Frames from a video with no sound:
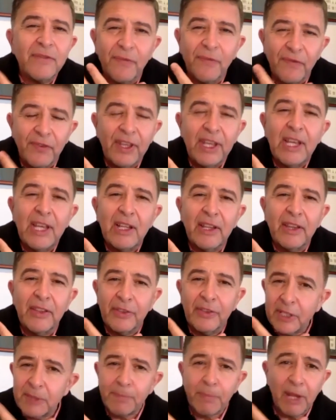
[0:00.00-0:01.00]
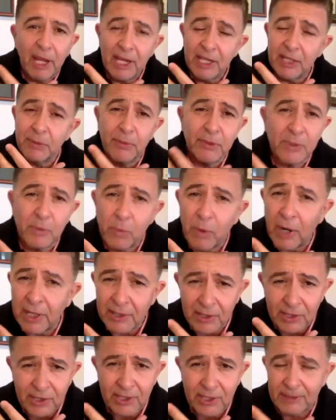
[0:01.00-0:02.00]
feel that this place was
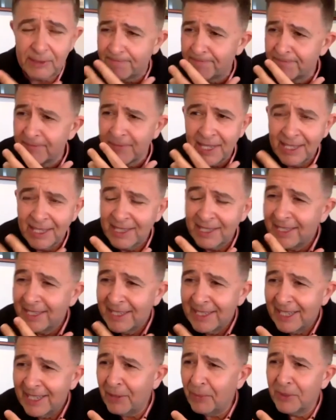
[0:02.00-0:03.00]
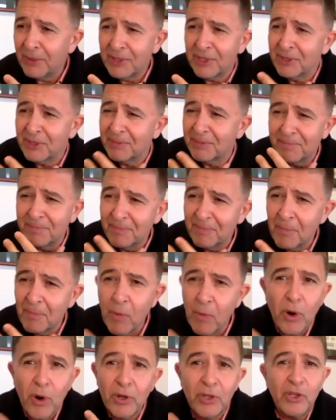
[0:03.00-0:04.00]
once... It was
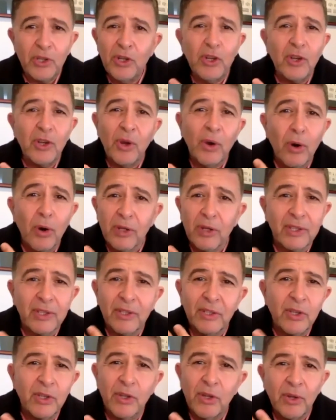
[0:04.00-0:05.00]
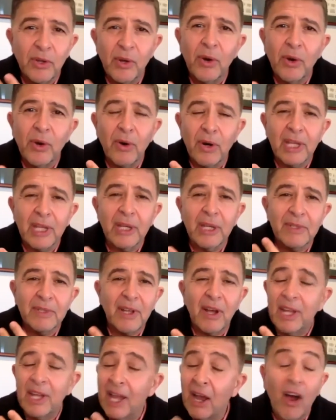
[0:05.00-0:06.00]
more New York than New York.
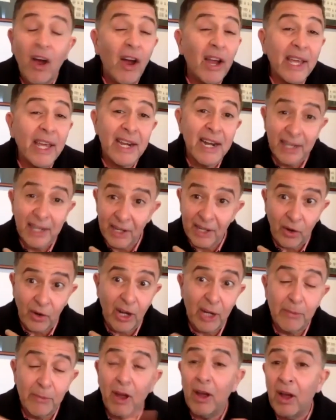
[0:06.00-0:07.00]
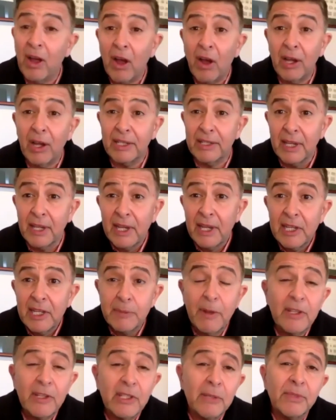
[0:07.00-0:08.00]
I get an incredible... I
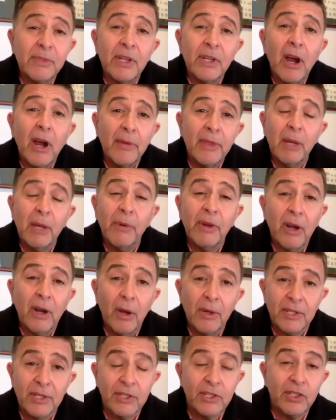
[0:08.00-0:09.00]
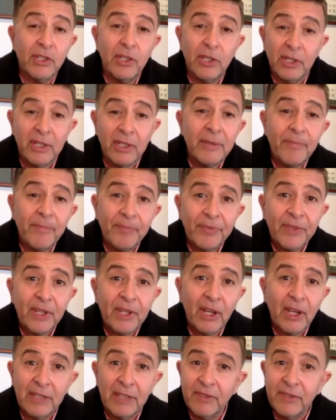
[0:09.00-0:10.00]
spent some time there when I was a student. I
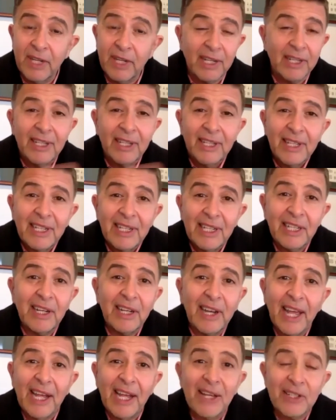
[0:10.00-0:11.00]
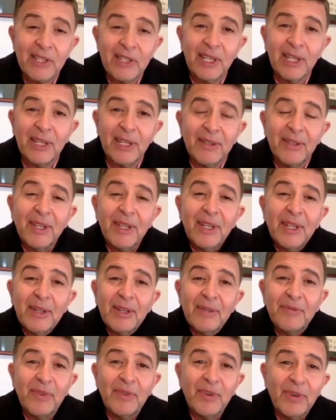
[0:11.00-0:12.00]
lived in a little house there
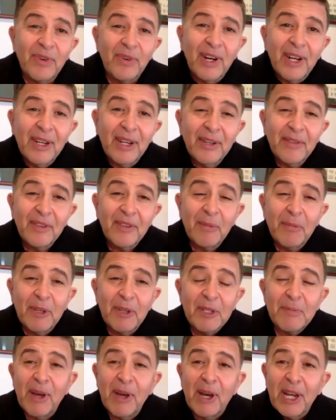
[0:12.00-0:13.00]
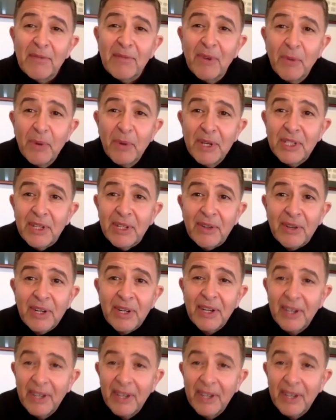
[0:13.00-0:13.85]
for the best part of a winter, and